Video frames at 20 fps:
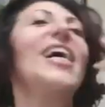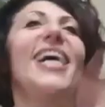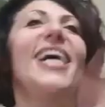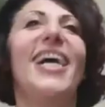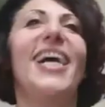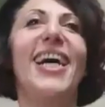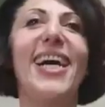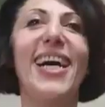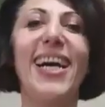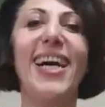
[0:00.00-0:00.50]

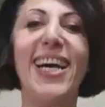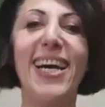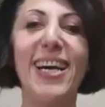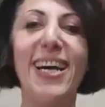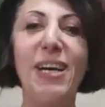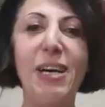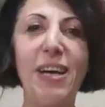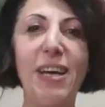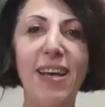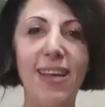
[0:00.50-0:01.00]

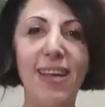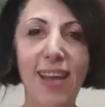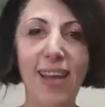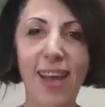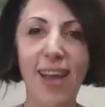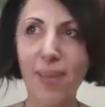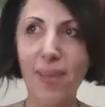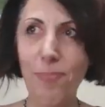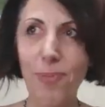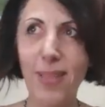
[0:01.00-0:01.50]

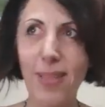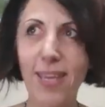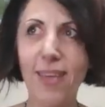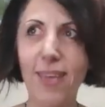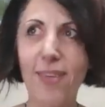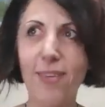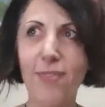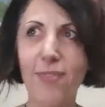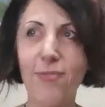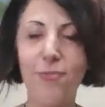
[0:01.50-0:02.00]
I
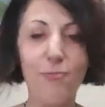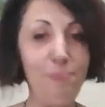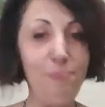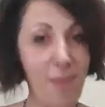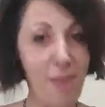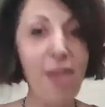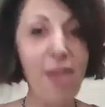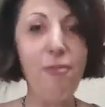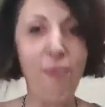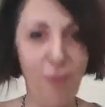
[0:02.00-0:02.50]
believe
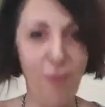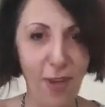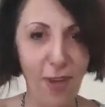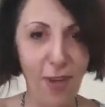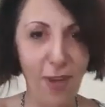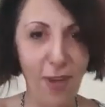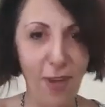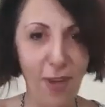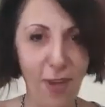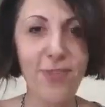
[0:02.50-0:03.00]
May
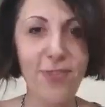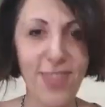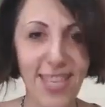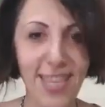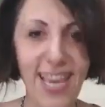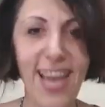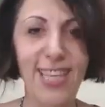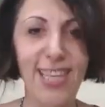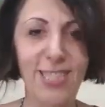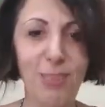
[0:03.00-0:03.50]
5th.
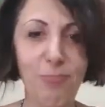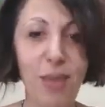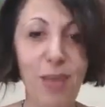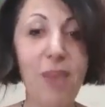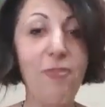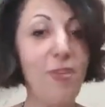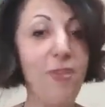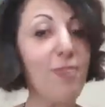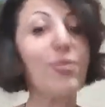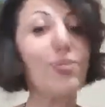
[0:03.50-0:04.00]
Yes,
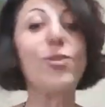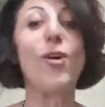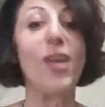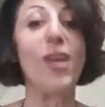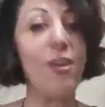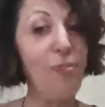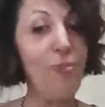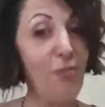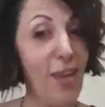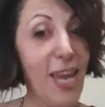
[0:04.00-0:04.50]
May 5th. So
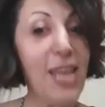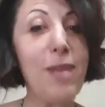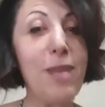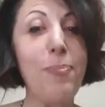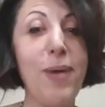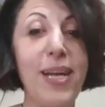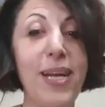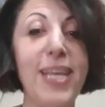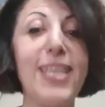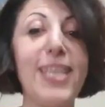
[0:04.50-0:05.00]
if
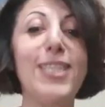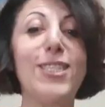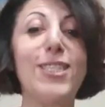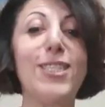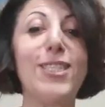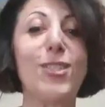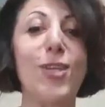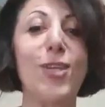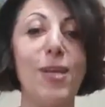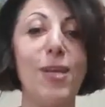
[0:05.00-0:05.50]
anybody is
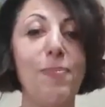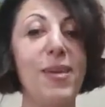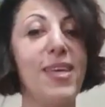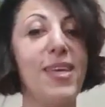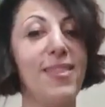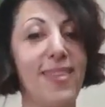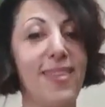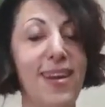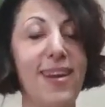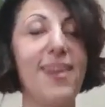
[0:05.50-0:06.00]
going to
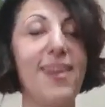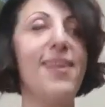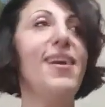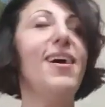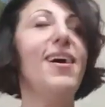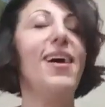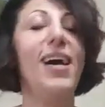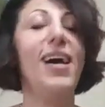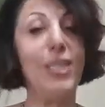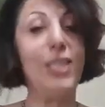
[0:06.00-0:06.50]
be there
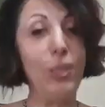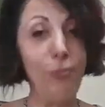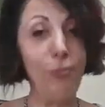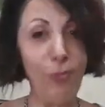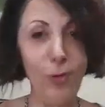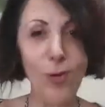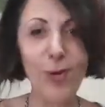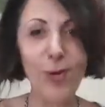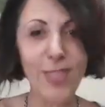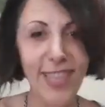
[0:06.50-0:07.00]
at the
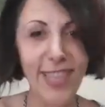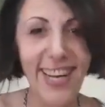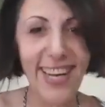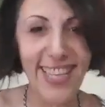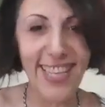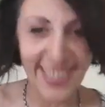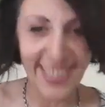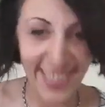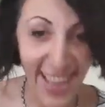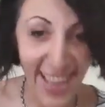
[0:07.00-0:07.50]
Florida
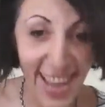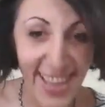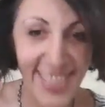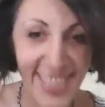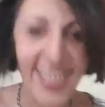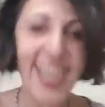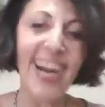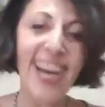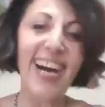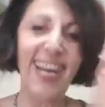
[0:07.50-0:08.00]
Hunt
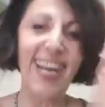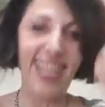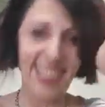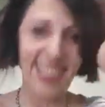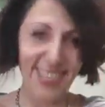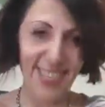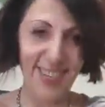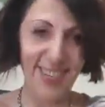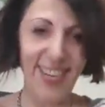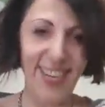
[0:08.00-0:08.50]
9, I'll
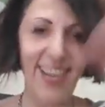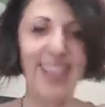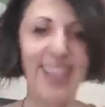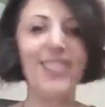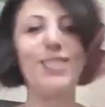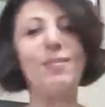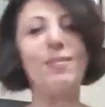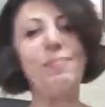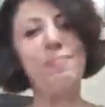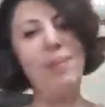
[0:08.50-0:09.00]
see you
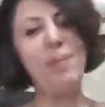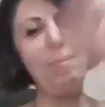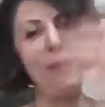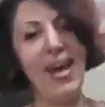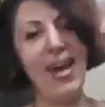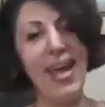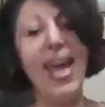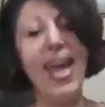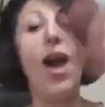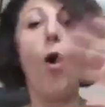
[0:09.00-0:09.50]
guys.
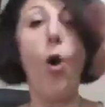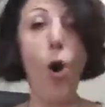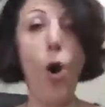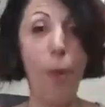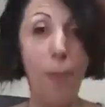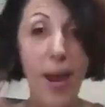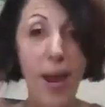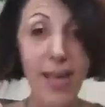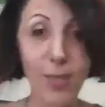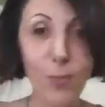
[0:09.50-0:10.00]
Bye-bye.
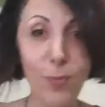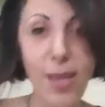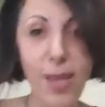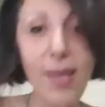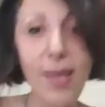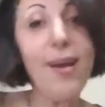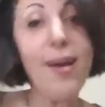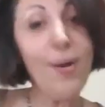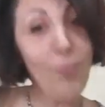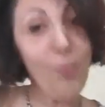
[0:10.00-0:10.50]
Oh, by the
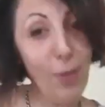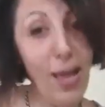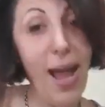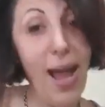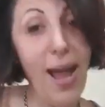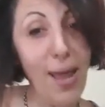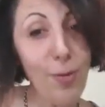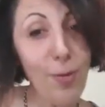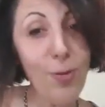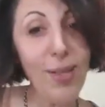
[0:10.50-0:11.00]
way,
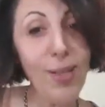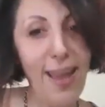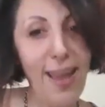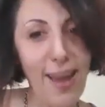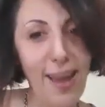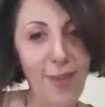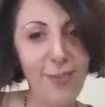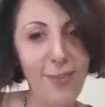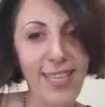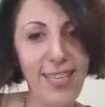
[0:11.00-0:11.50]
I will
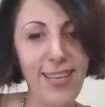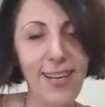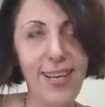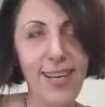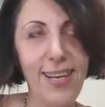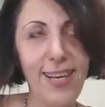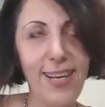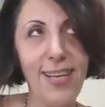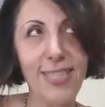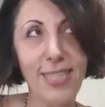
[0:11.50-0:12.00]
have
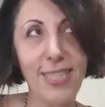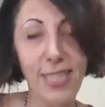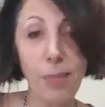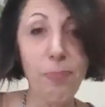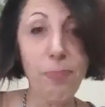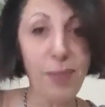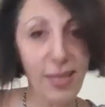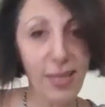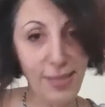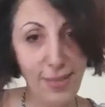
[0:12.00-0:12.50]
the
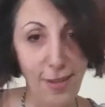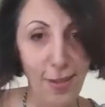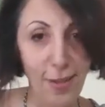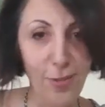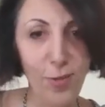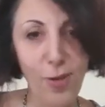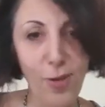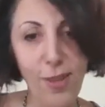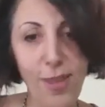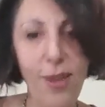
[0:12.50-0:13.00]
SIMPLEX
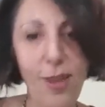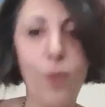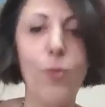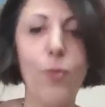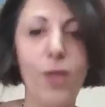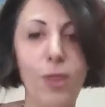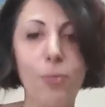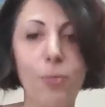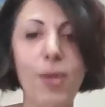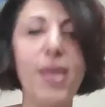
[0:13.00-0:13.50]
Ultra there
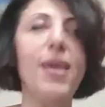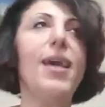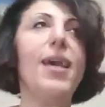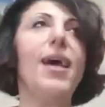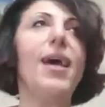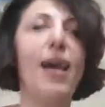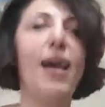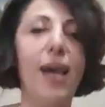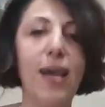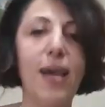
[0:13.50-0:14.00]
with me
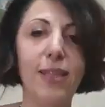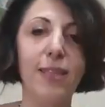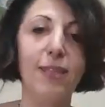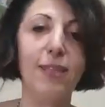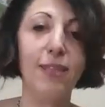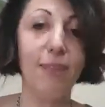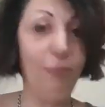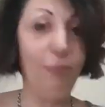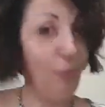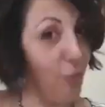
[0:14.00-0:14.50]
at
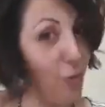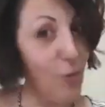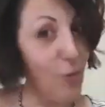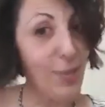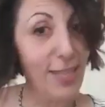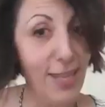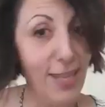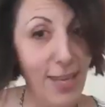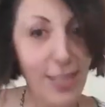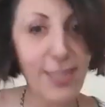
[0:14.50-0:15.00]
the
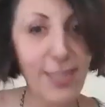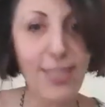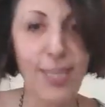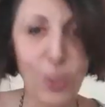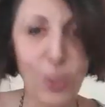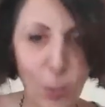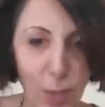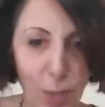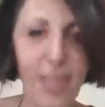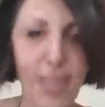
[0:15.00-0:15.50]
Florida Hunt
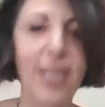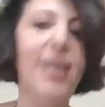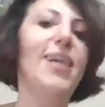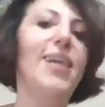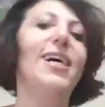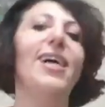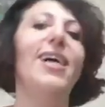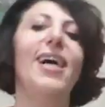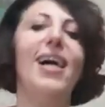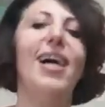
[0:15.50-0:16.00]
as well.
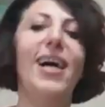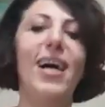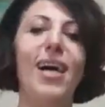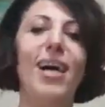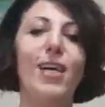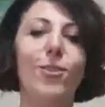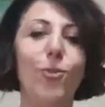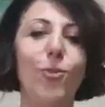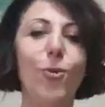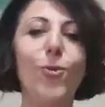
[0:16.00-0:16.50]

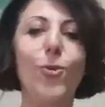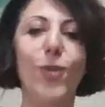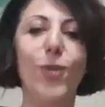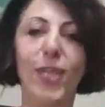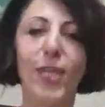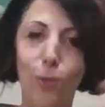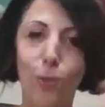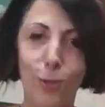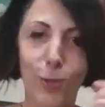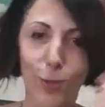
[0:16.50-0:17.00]
So you
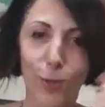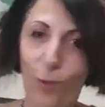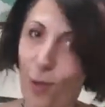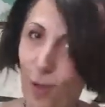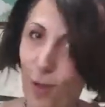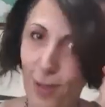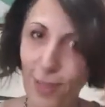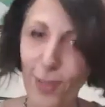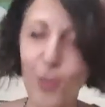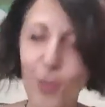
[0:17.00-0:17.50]
can
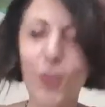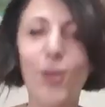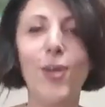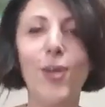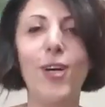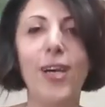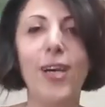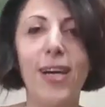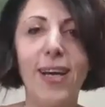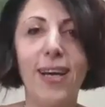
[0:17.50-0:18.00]
also,
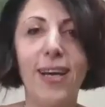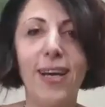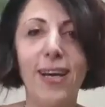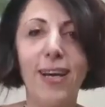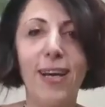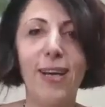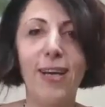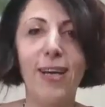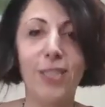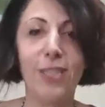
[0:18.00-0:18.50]

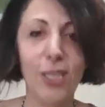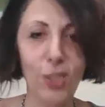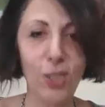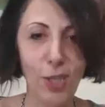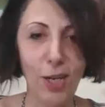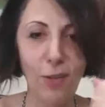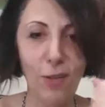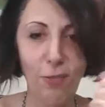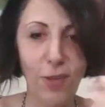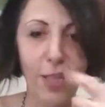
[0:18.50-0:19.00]
touch
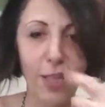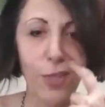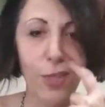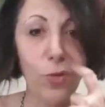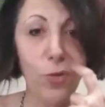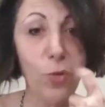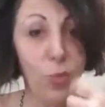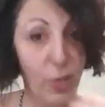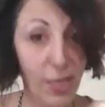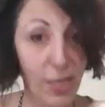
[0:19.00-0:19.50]
and feel the
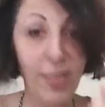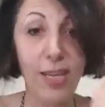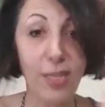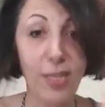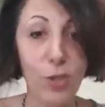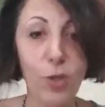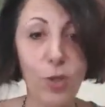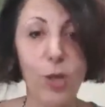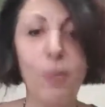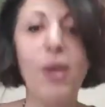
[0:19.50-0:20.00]
unit, and
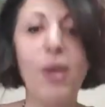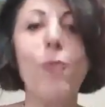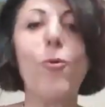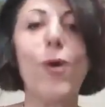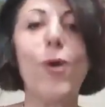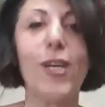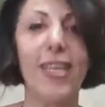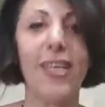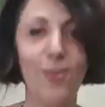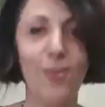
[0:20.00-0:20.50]
it's going to be a
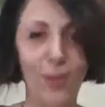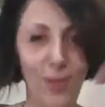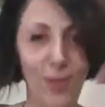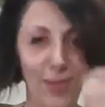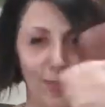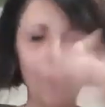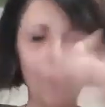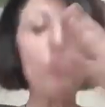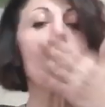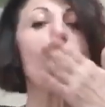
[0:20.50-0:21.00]
working
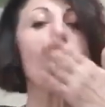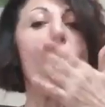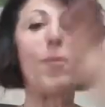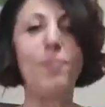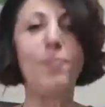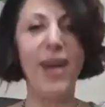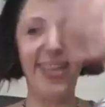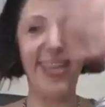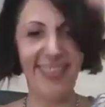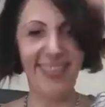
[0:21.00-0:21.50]
unit.
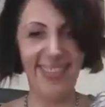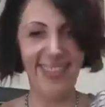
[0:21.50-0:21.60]
Bye.